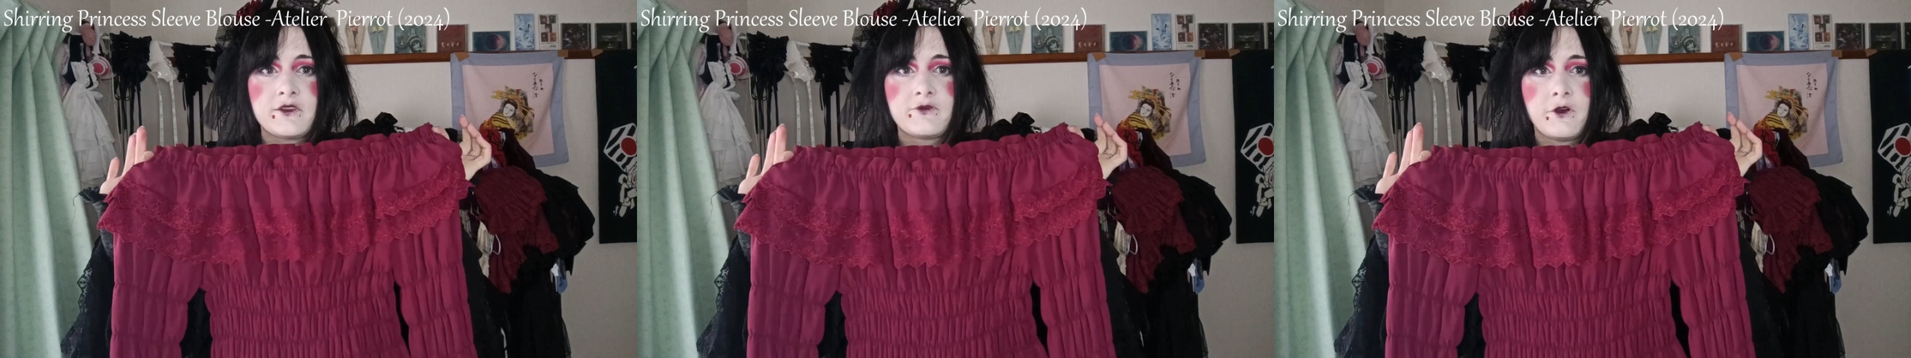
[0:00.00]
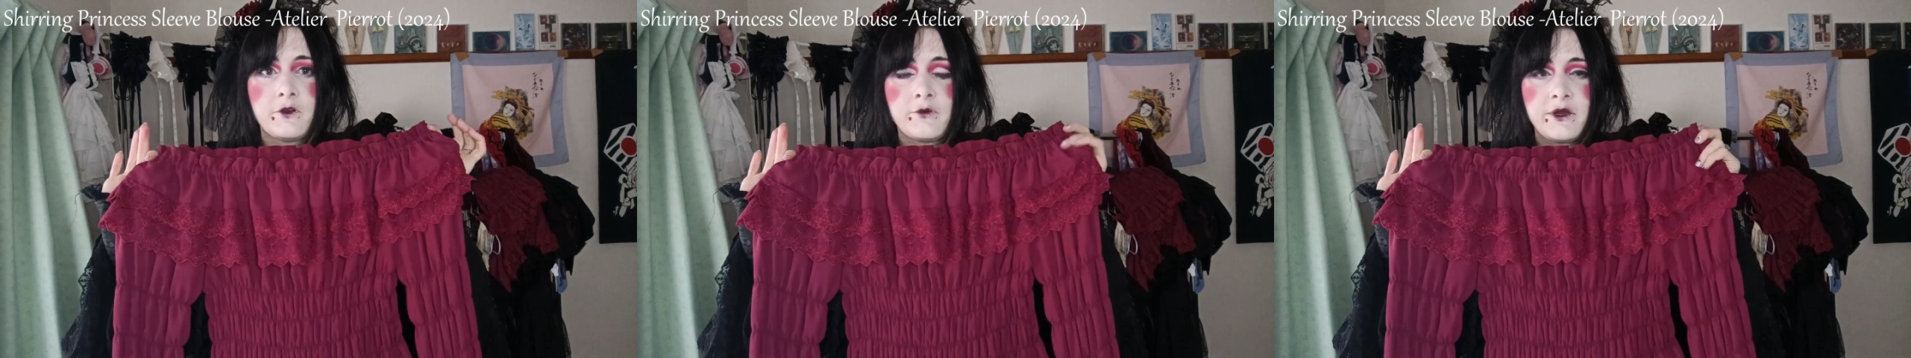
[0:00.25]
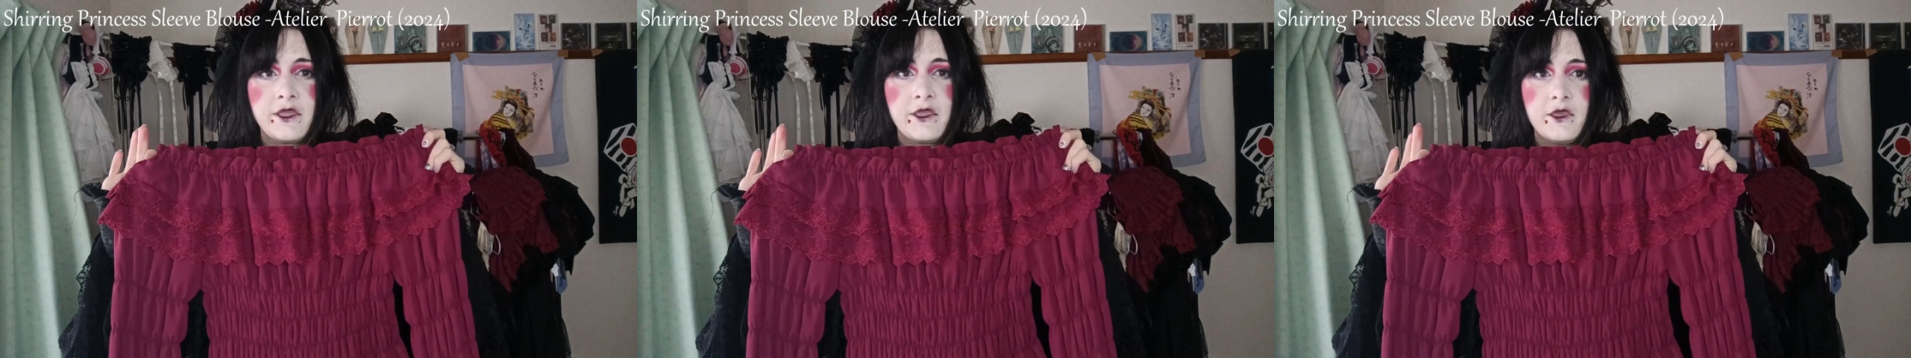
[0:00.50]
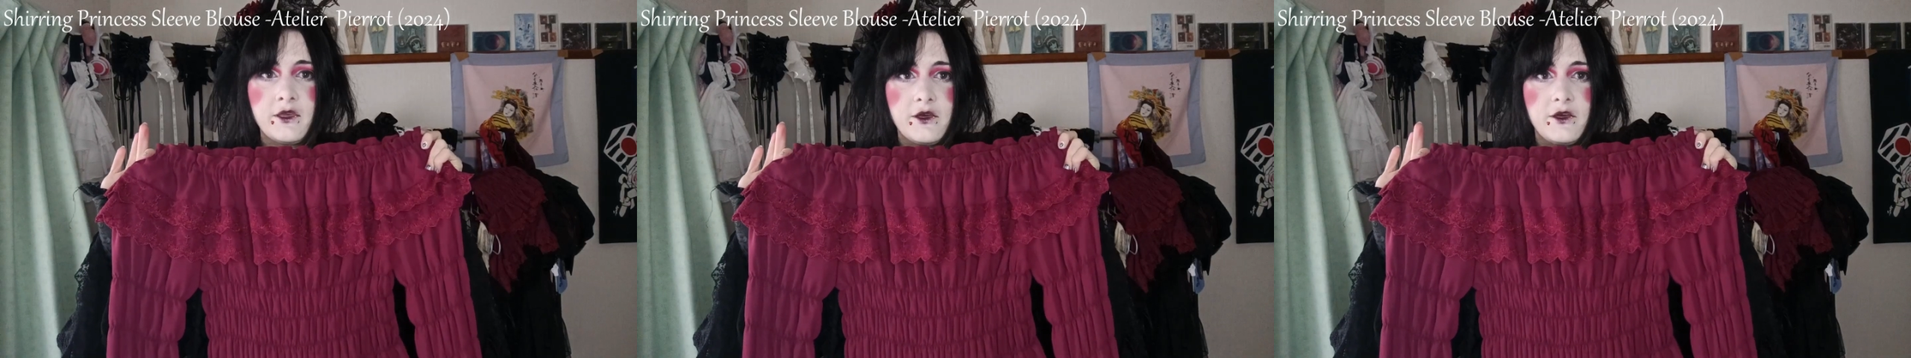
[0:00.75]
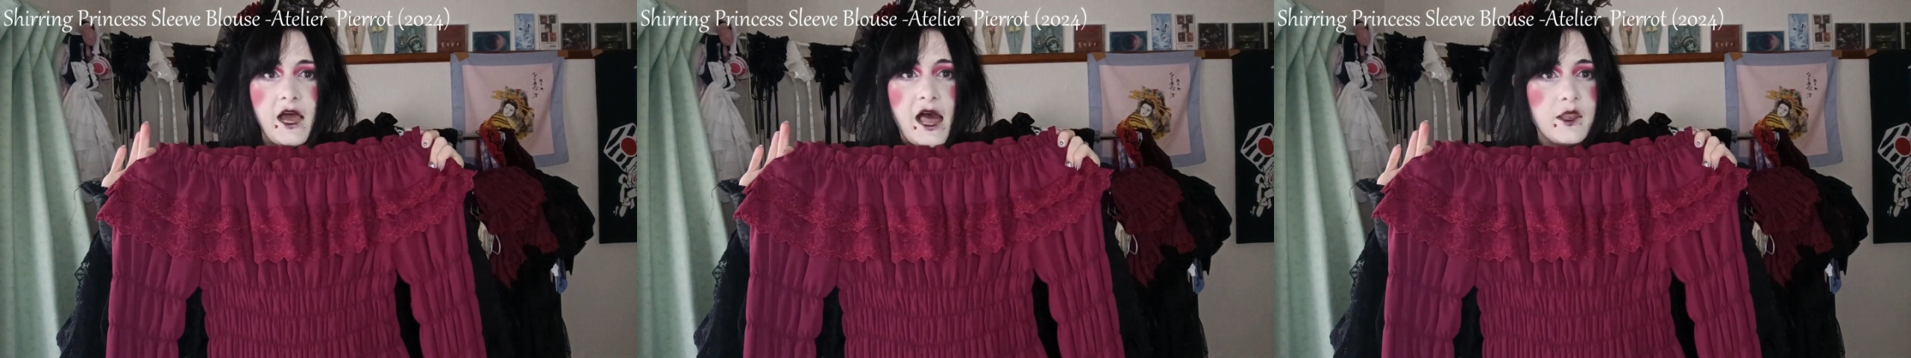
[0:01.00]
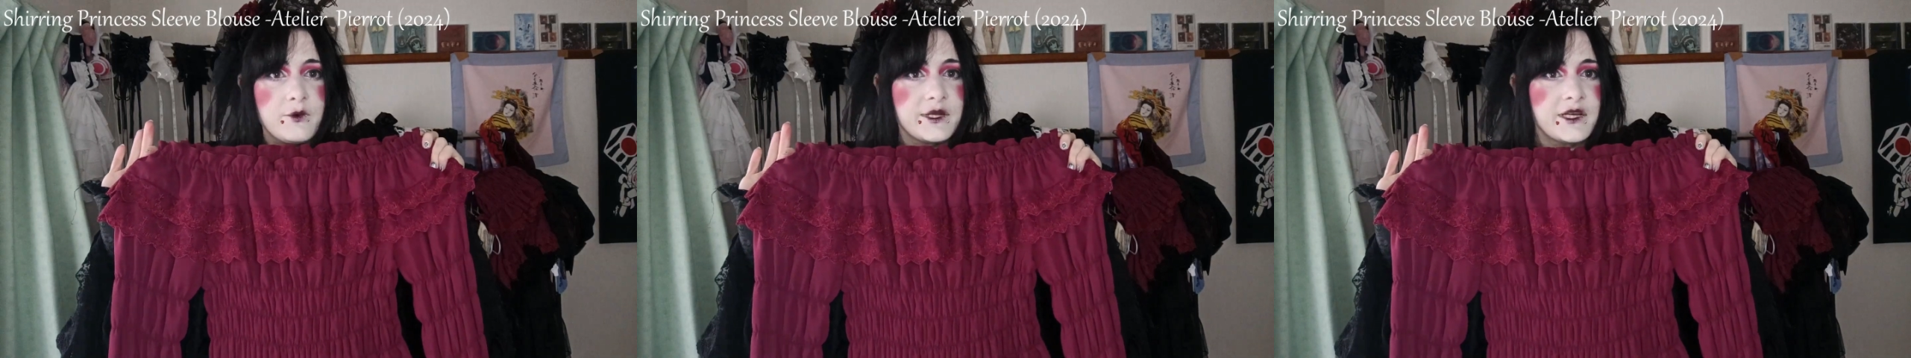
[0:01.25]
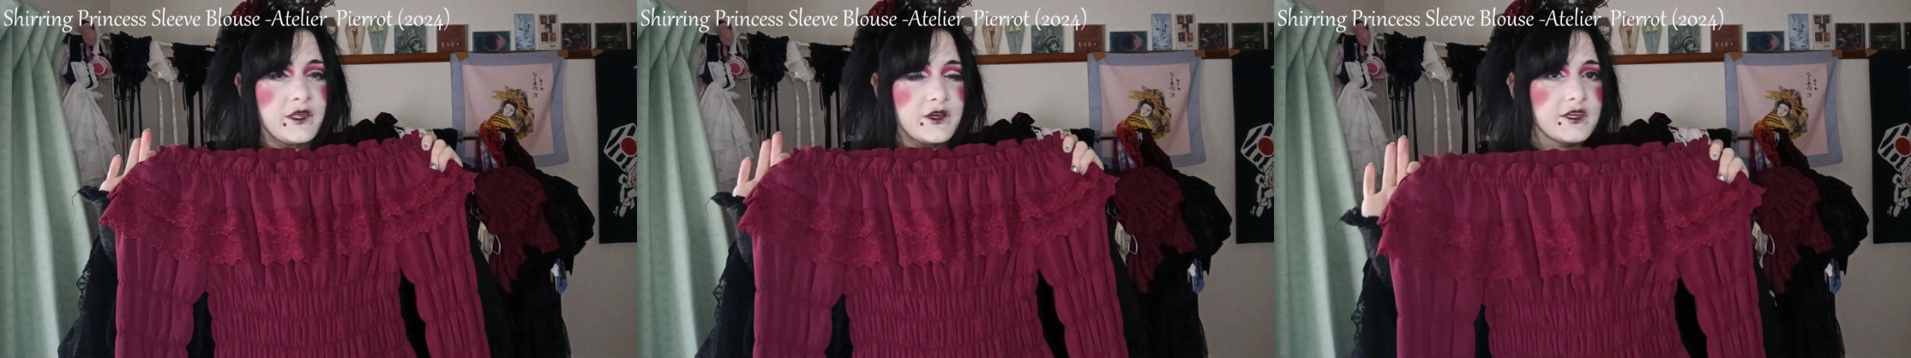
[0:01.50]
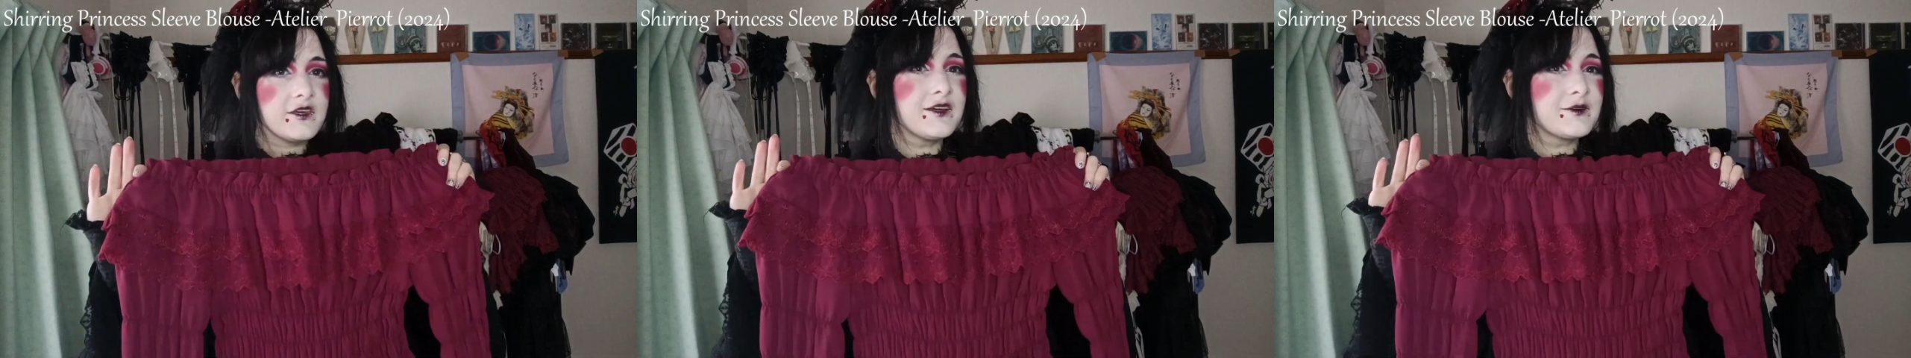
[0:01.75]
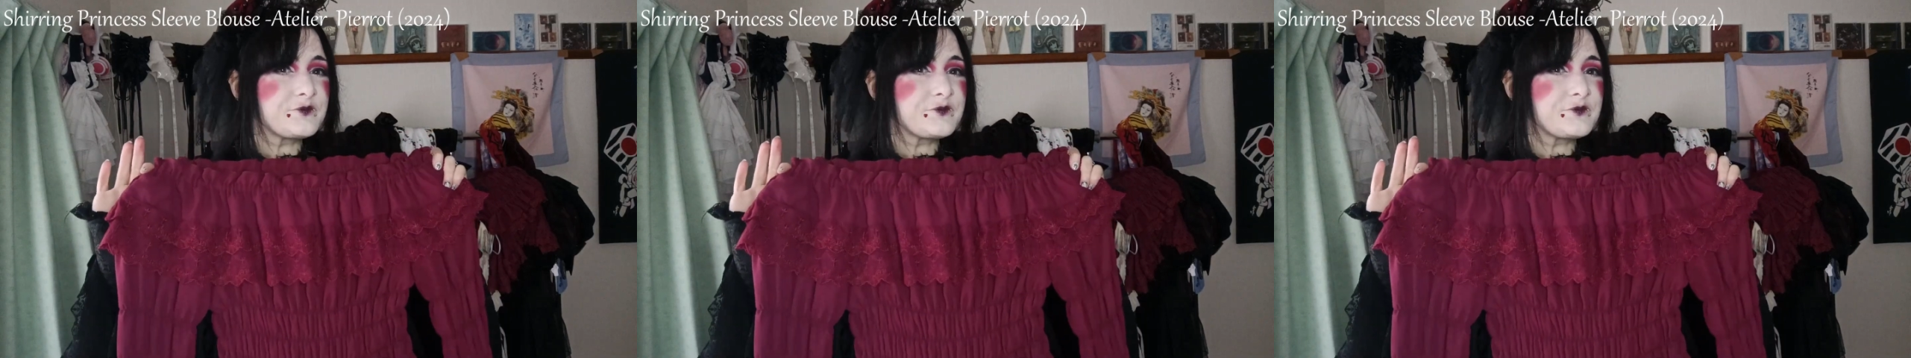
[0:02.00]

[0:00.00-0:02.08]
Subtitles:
it for my Halloween look.